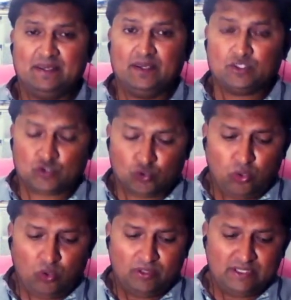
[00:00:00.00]

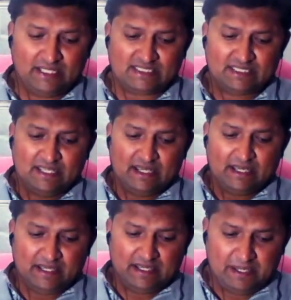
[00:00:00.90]
So these
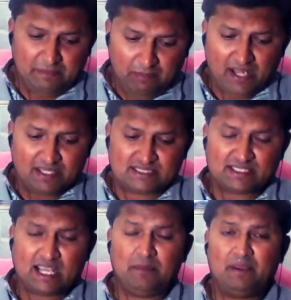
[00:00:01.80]
demands,
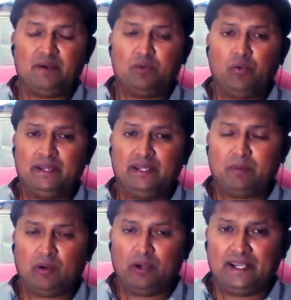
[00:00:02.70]
I mean, when the
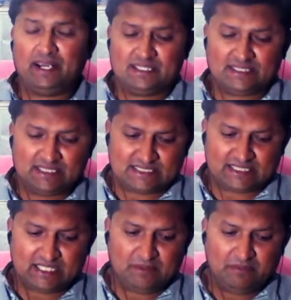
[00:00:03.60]
political
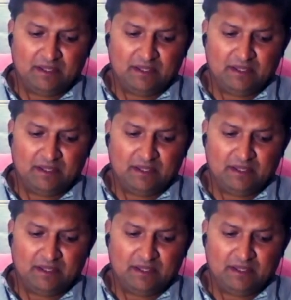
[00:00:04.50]
system,